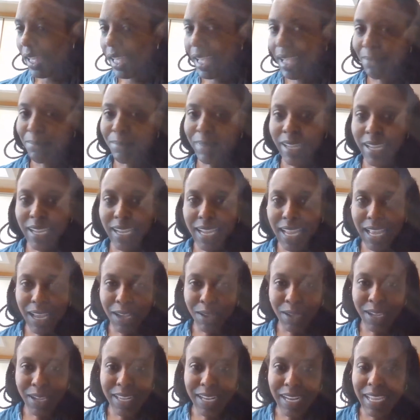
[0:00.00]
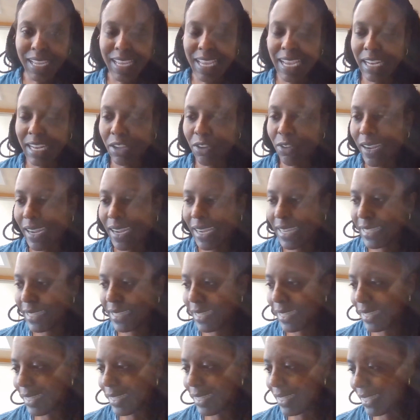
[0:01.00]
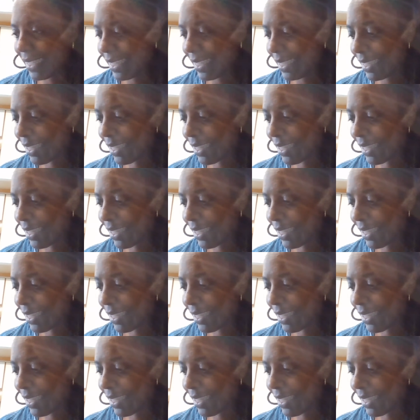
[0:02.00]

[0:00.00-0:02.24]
I'm like, how can I categorize this?